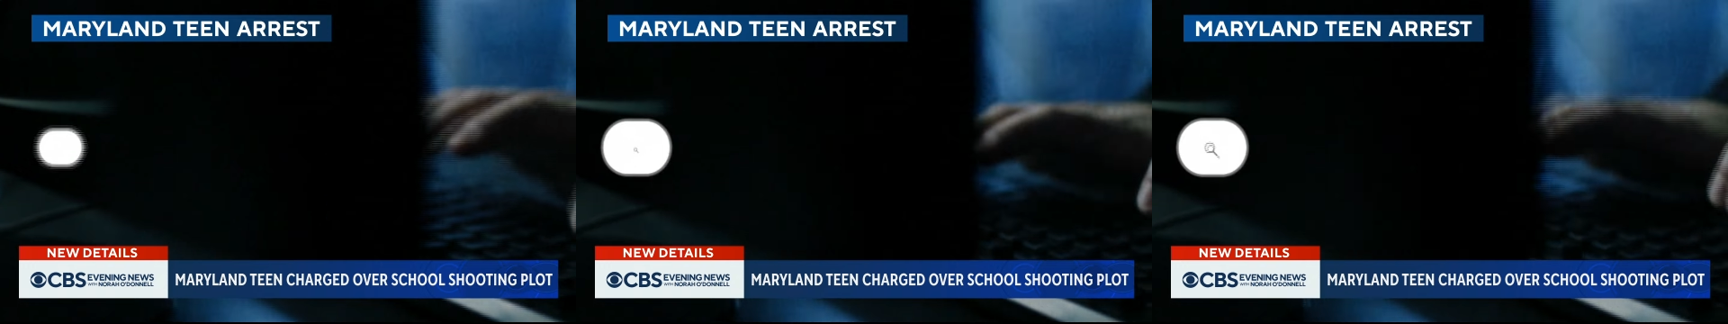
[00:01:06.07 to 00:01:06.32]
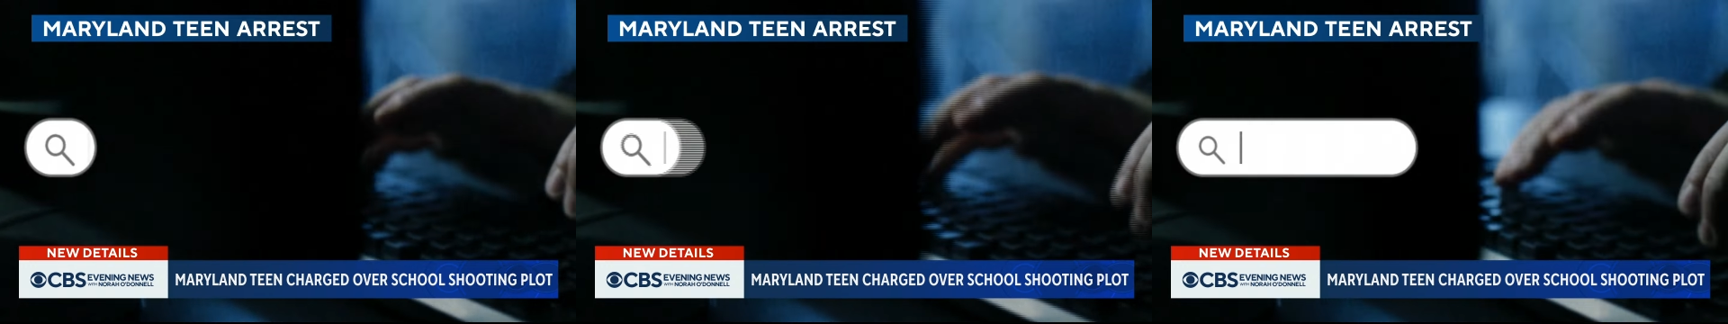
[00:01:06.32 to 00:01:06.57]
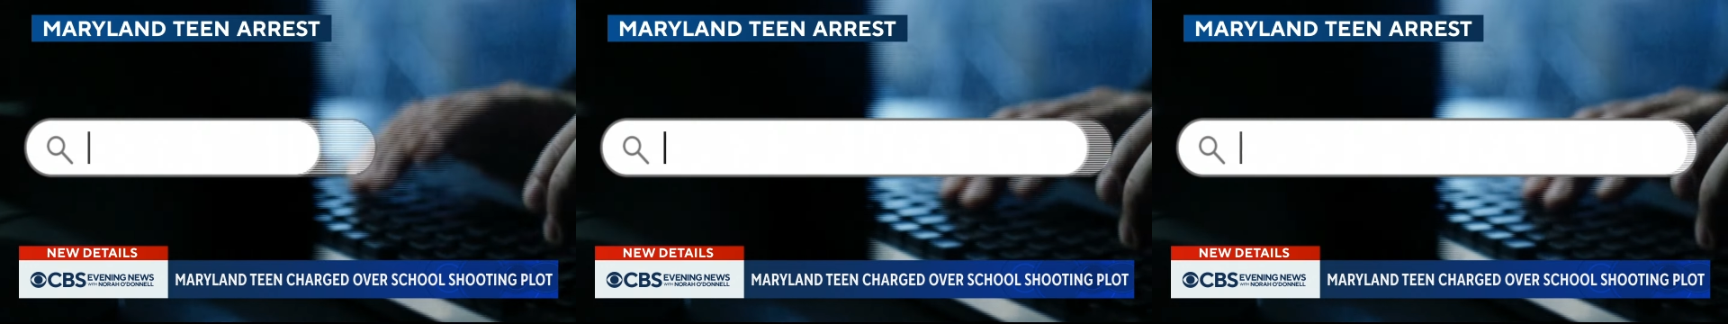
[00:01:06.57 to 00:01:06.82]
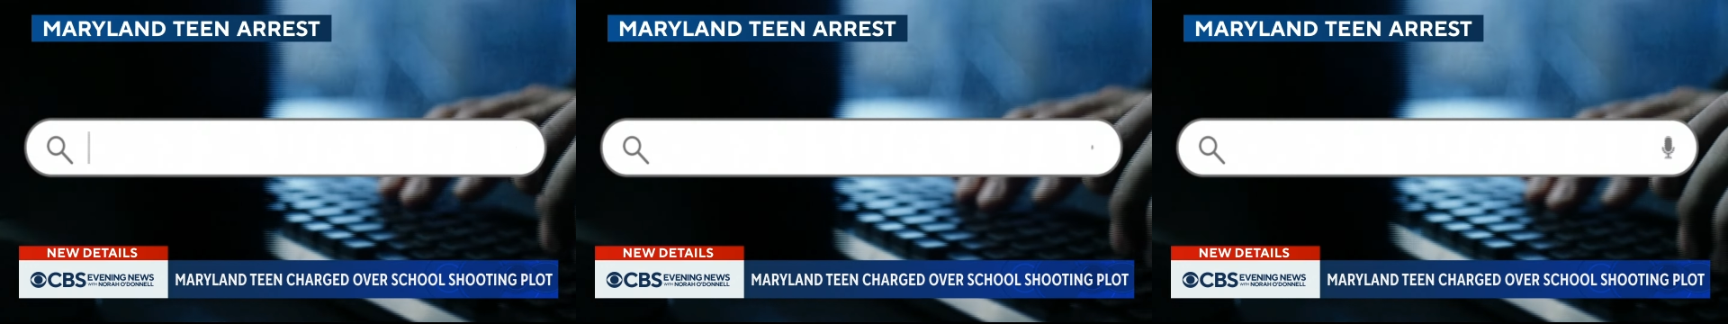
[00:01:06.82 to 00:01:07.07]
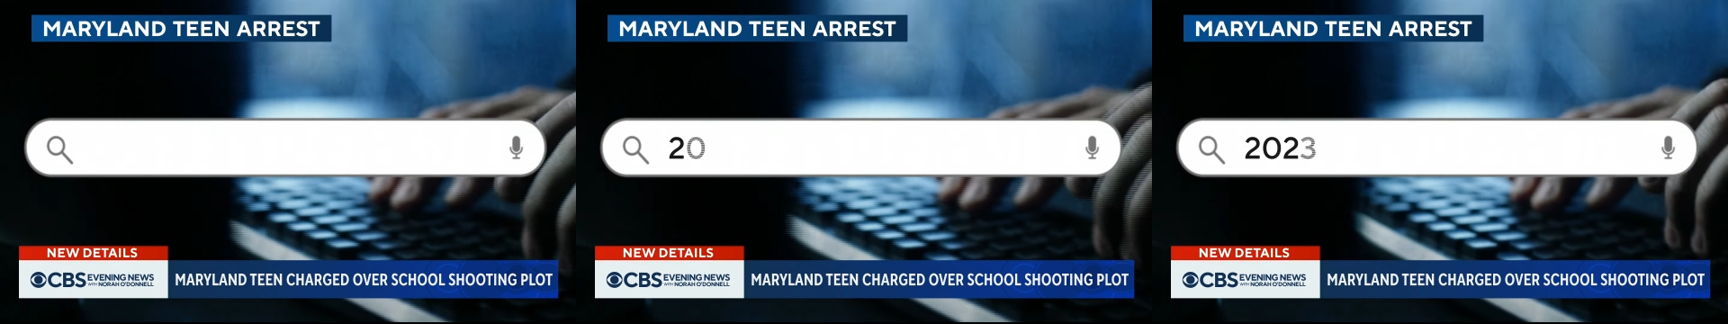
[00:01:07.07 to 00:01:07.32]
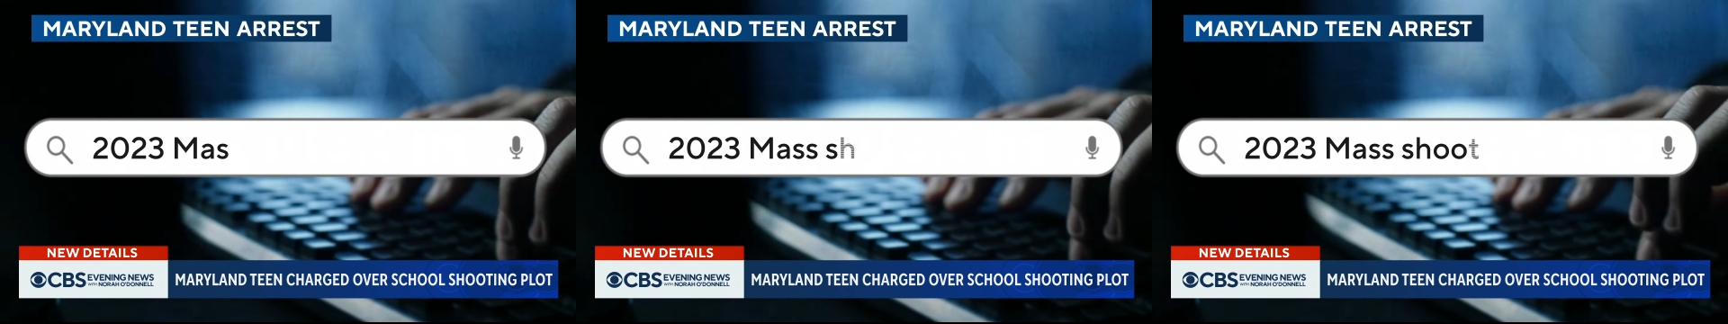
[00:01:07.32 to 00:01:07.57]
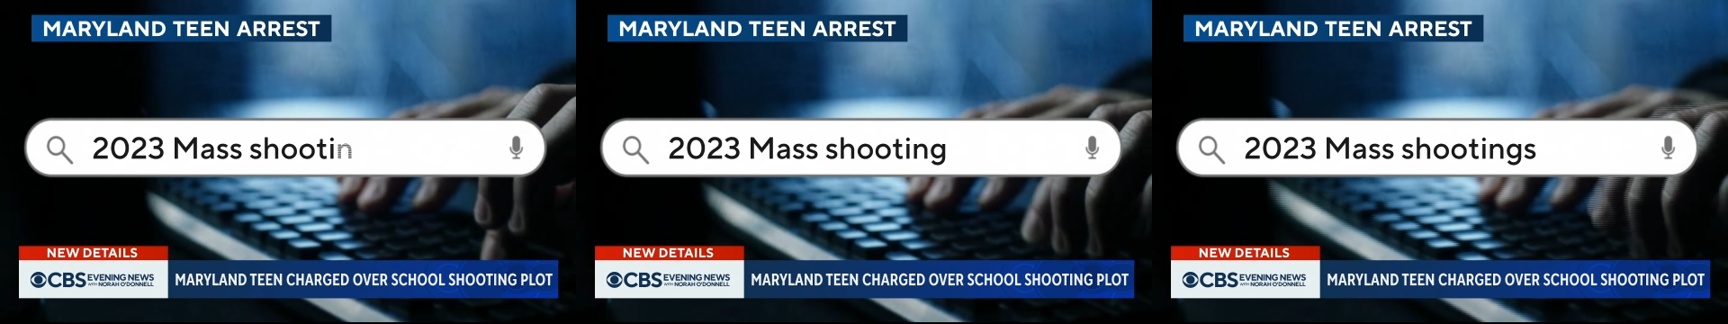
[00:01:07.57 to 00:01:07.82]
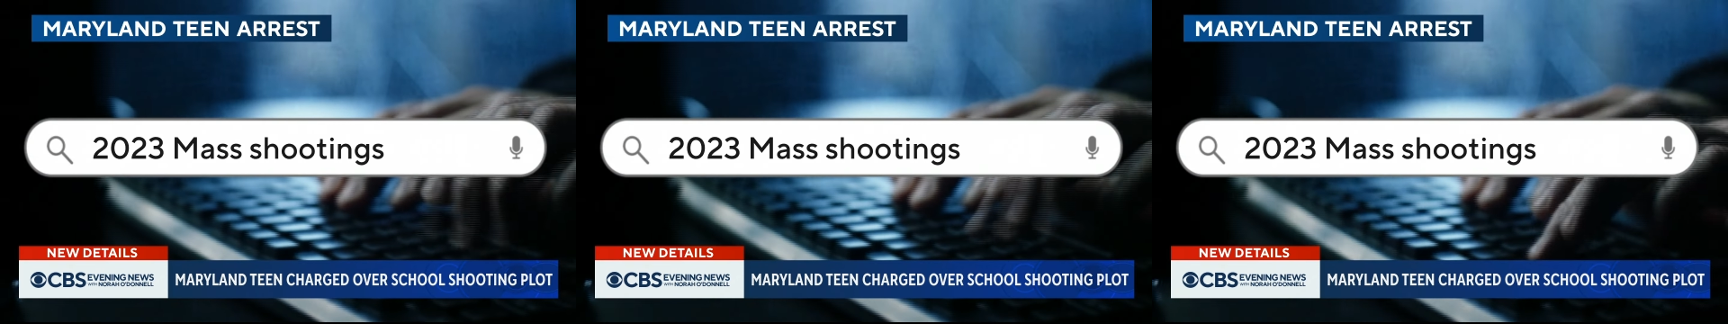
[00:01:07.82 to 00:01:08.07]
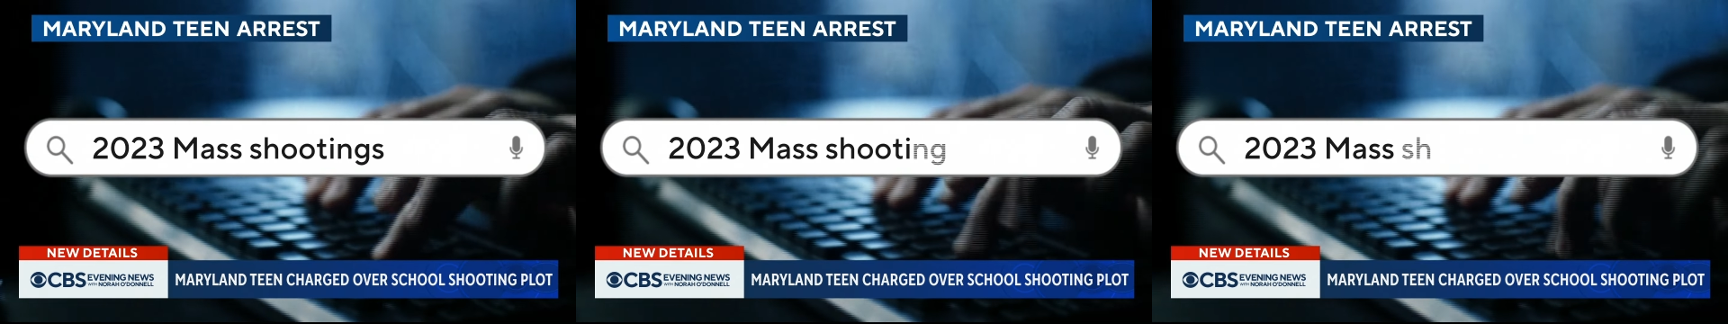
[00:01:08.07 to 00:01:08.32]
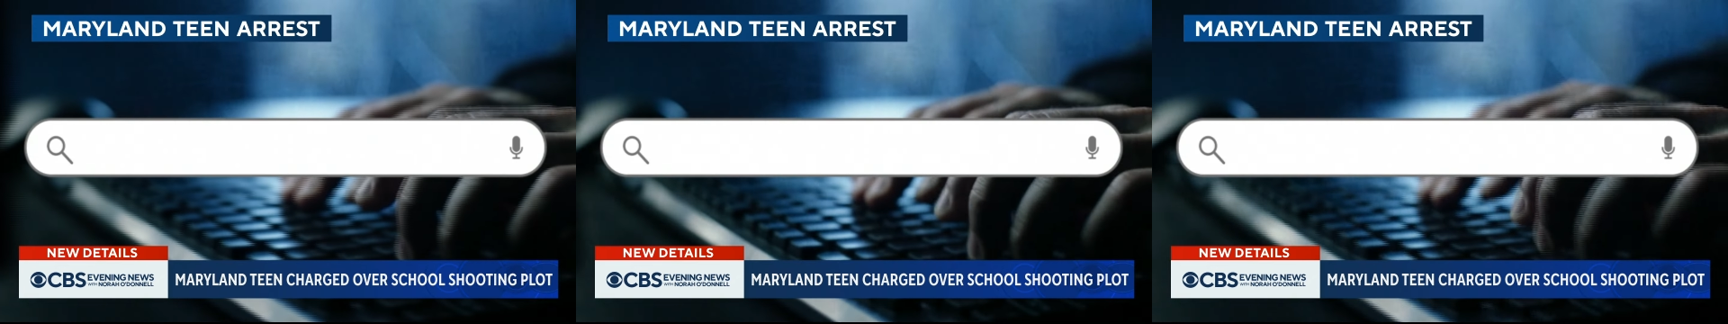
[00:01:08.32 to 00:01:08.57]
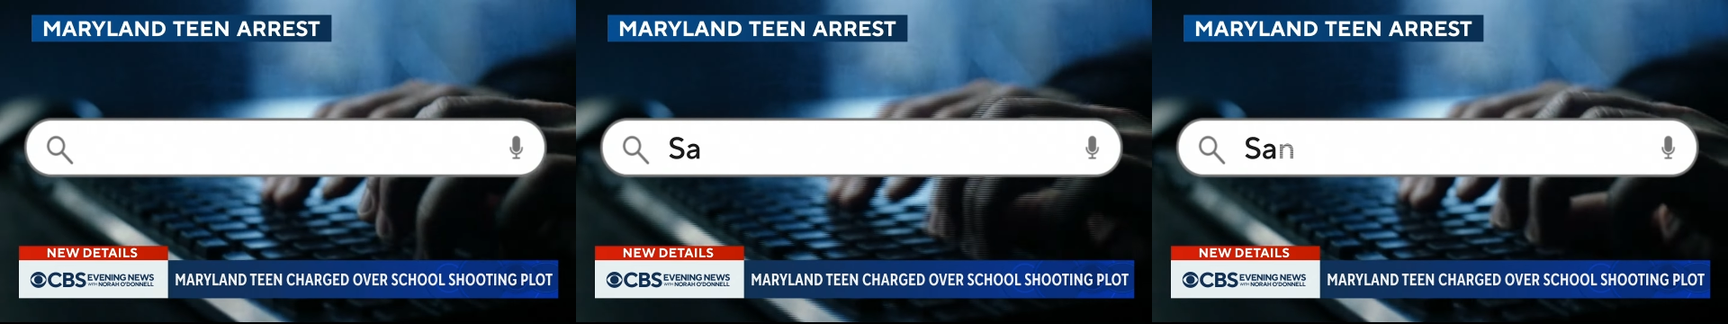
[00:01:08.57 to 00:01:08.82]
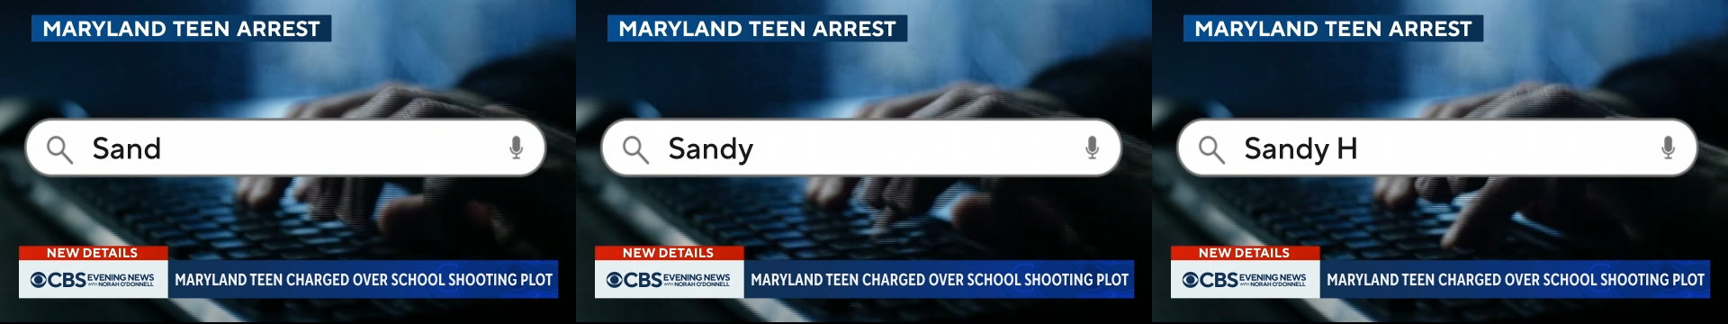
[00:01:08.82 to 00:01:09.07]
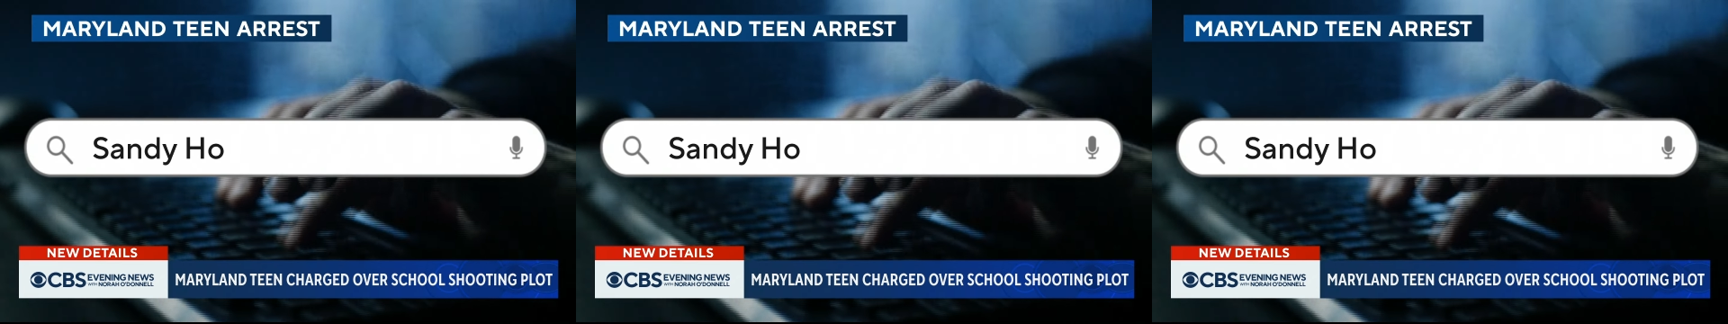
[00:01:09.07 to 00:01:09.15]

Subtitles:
[unreadable: no face in view]